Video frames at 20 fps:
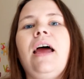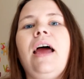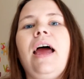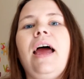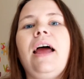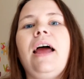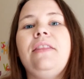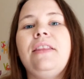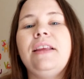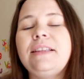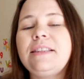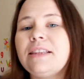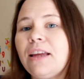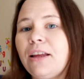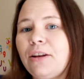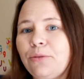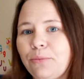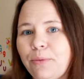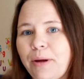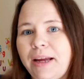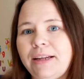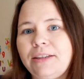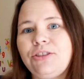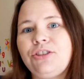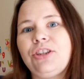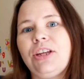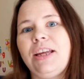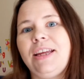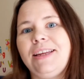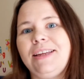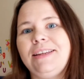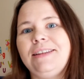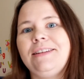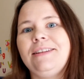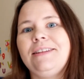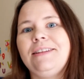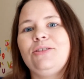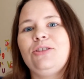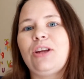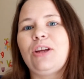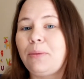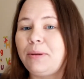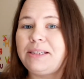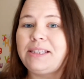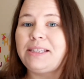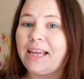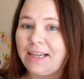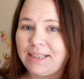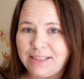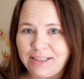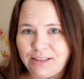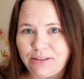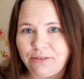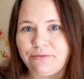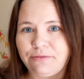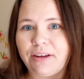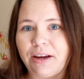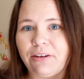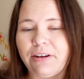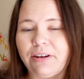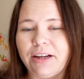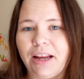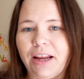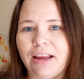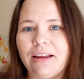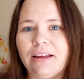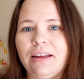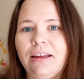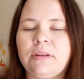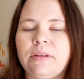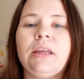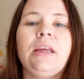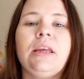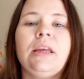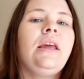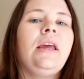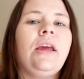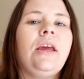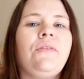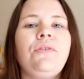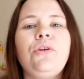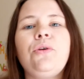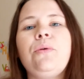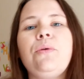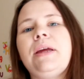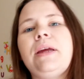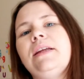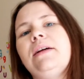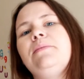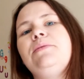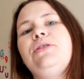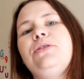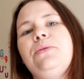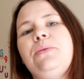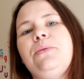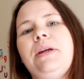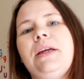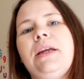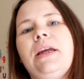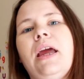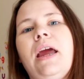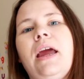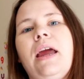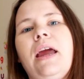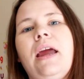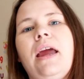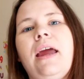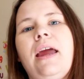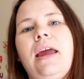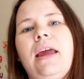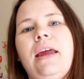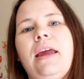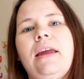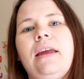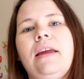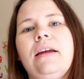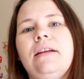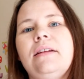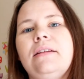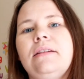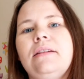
And this can range in, shall we say, severity. If you end up doing a